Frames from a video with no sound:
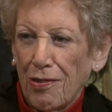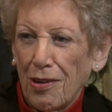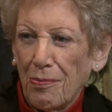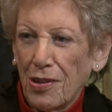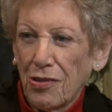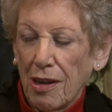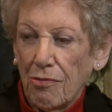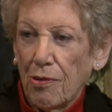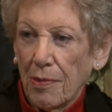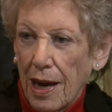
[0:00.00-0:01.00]
from this
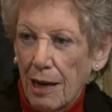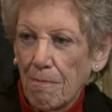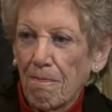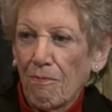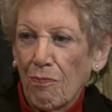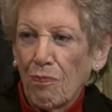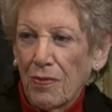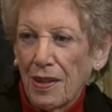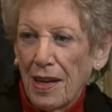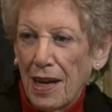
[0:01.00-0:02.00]
gift from God.
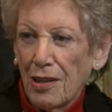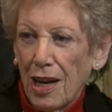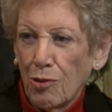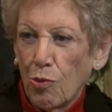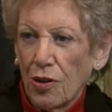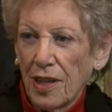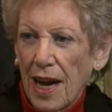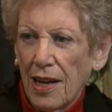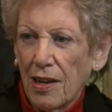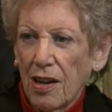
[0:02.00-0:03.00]
Mm-hmm. And, and work
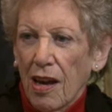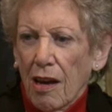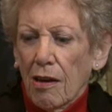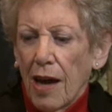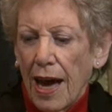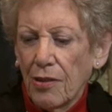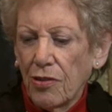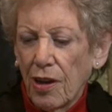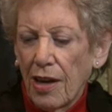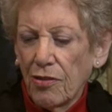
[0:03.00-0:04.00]
on it. Yeah.
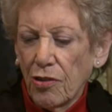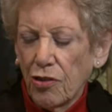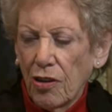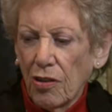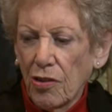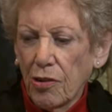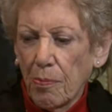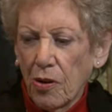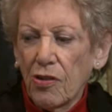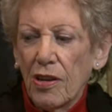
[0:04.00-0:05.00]
As, a, as a journalist, a
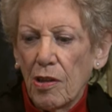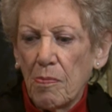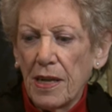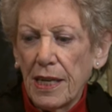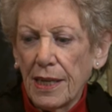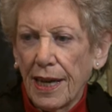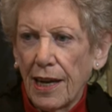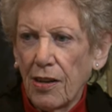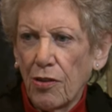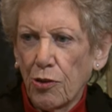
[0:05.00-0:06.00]
person in the media
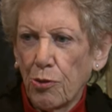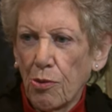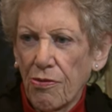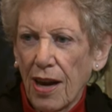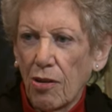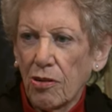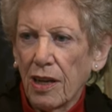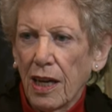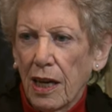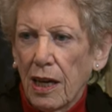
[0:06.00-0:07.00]
getting the truth out,
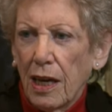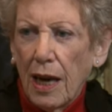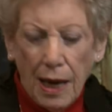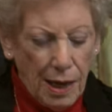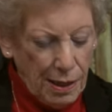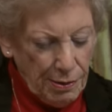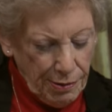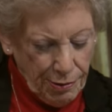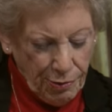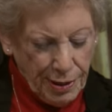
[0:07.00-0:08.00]

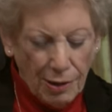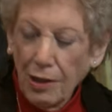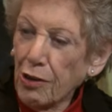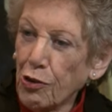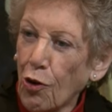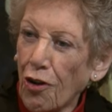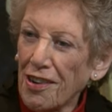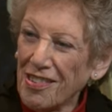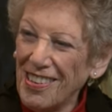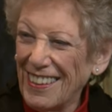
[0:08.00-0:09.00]
and telling
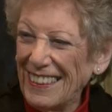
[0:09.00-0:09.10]
stories.